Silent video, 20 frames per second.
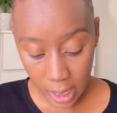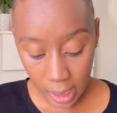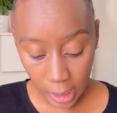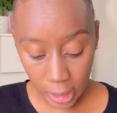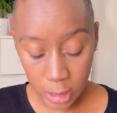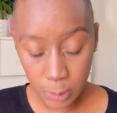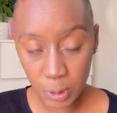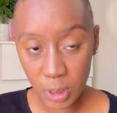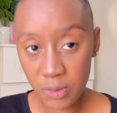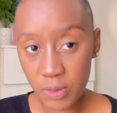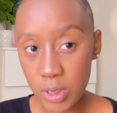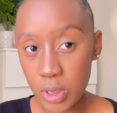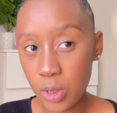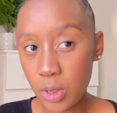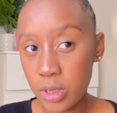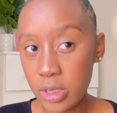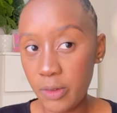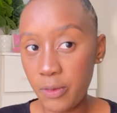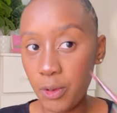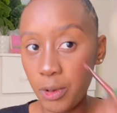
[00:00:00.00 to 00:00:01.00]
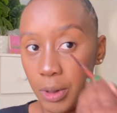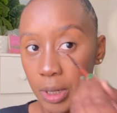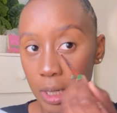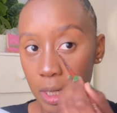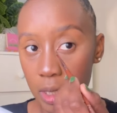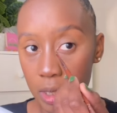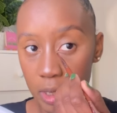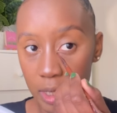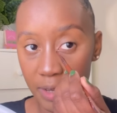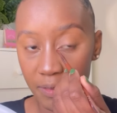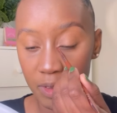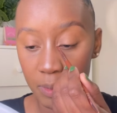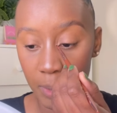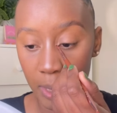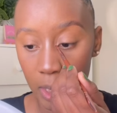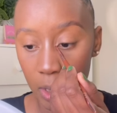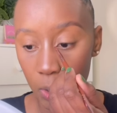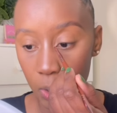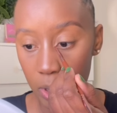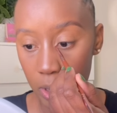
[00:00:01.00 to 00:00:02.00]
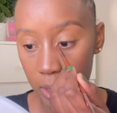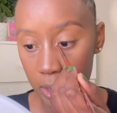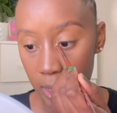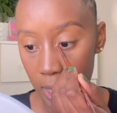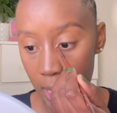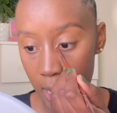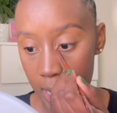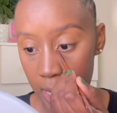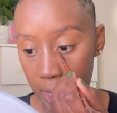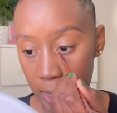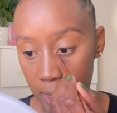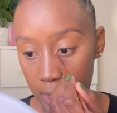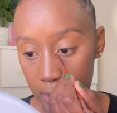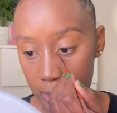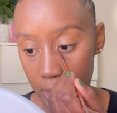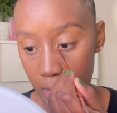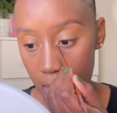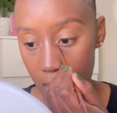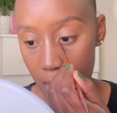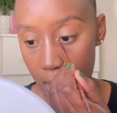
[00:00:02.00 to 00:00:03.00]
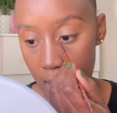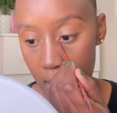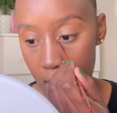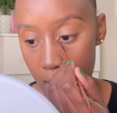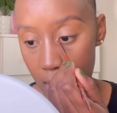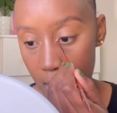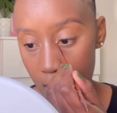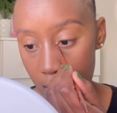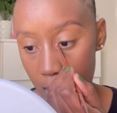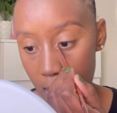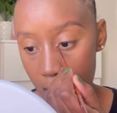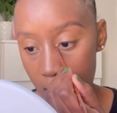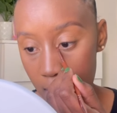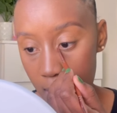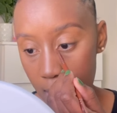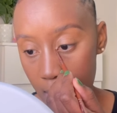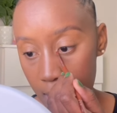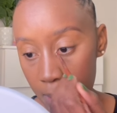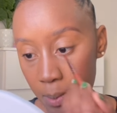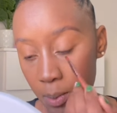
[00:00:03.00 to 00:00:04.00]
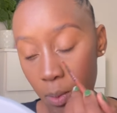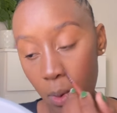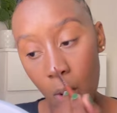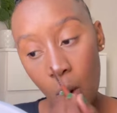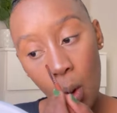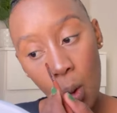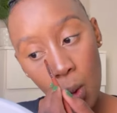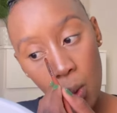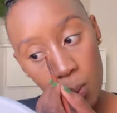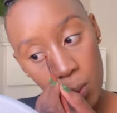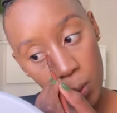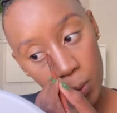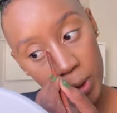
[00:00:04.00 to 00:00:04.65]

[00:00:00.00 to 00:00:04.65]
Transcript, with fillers: It's previous because I've already served my notice and I am home